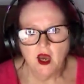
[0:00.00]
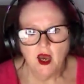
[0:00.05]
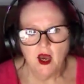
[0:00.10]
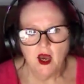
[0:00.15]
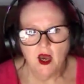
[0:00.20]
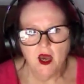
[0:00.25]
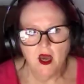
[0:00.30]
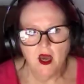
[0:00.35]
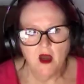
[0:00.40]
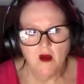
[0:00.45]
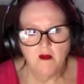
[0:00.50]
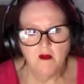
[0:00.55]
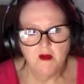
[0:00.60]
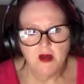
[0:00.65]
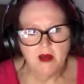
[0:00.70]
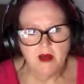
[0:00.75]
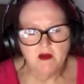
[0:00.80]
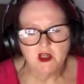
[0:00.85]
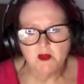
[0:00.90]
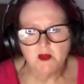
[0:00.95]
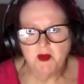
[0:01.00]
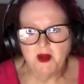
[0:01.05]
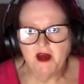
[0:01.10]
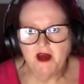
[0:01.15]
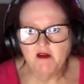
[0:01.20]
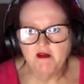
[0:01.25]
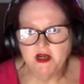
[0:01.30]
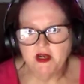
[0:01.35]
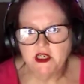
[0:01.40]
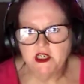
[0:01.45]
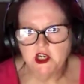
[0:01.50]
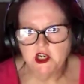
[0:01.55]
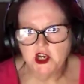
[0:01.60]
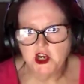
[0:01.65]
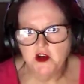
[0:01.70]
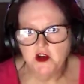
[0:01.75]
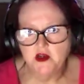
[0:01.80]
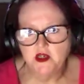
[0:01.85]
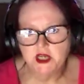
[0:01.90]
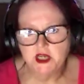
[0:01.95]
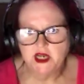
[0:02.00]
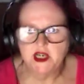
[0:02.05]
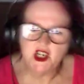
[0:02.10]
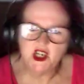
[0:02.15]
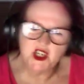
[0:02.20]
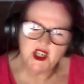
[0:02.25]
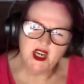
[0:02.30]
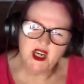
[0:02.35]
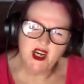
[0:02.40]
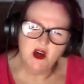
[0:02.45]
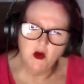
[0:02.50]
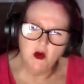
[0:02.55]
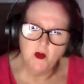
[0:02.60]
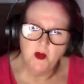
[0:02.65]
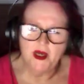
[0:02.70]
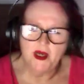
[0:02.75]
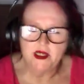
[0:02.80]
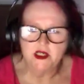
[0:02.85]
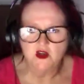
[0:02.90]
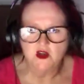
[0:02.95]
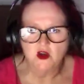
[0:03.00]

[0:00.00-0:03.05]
it was a bit of insecurity, just a little bit,